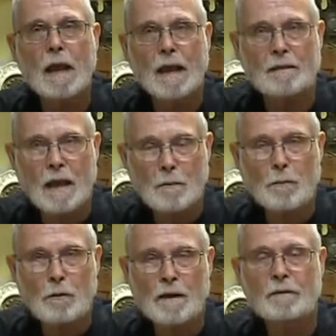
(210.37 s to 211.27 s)
At that
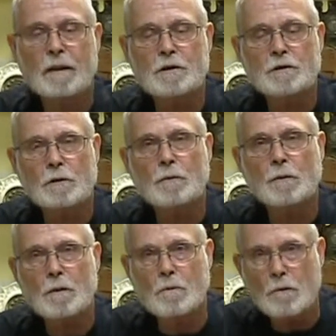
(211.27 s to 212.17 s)
point, they should
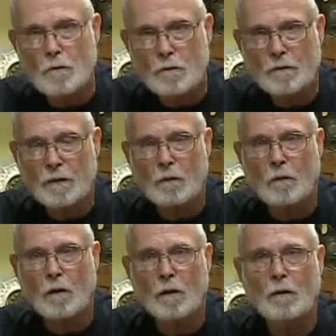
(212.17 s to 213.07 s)
remove the
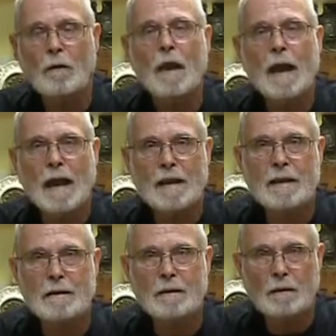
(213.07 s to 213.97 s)
oil
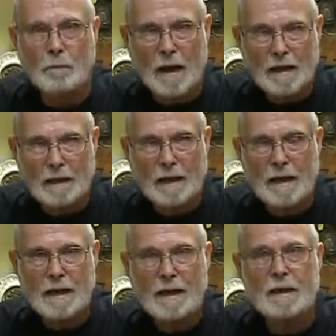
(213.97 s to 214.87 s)
and by
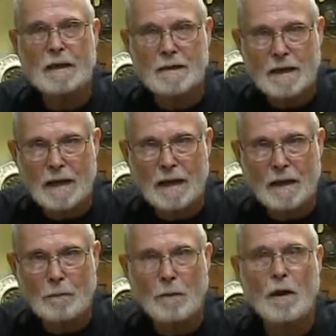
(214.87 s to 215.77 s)
cleaning it and taking
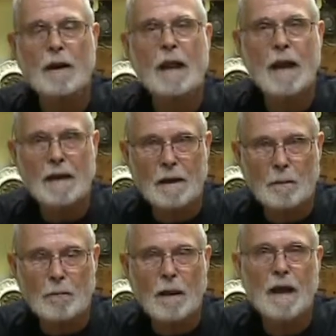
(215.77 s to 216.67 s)
it apart and then
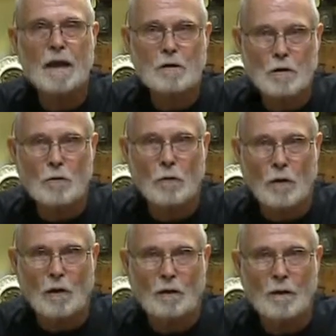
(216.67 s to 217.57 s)
applying new
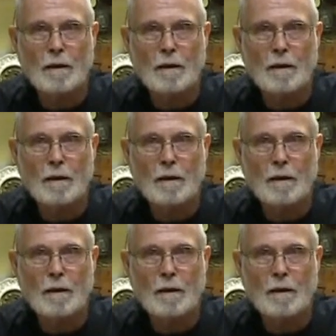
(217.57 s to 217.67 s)
oil.